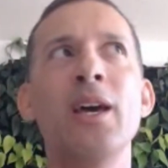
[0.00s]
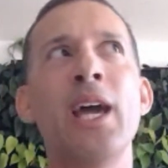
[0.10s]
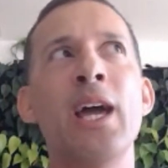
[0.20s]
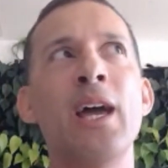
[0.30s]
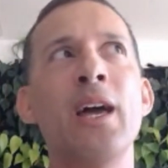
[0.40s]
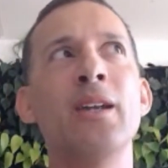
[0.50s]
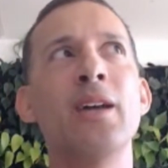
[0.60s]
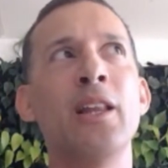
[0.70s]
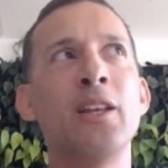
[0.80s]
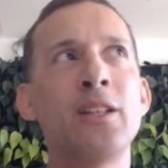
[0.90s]
And
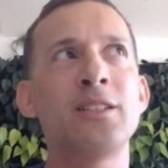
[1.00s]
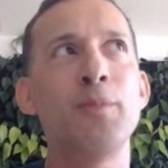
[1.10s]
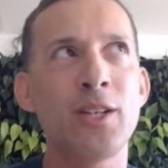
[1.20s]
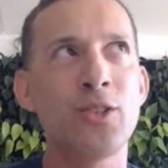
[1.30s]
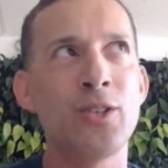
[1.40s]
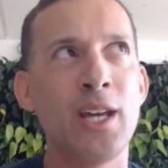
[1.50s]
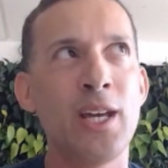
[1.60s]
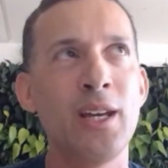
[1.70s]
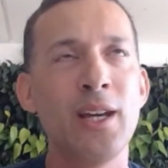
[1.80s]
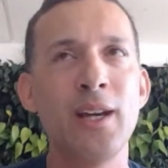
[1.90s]
I looked this up
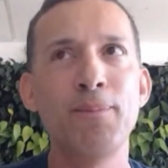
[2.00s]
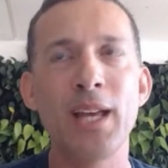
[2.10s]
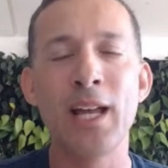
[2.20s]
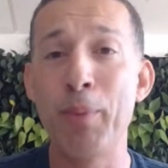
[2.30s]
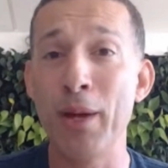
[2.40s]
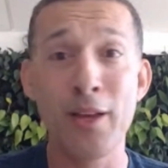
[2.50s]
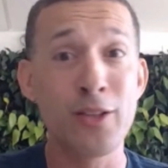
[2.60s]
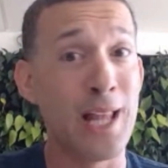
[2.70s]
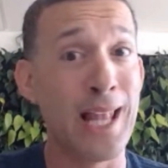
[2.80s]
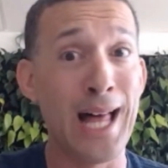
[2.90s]
yesterday, and apparently
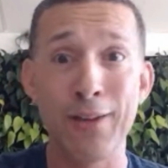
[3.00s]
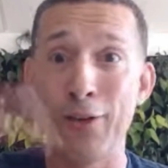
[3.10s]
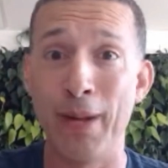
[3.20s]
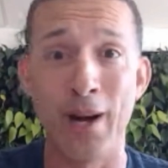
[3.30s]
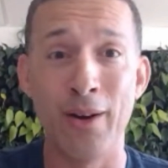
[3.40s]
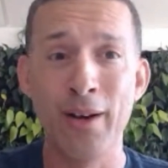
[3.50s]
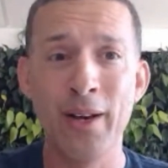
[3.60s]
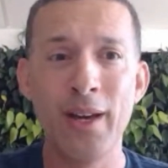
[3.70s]
there's a lot of them now.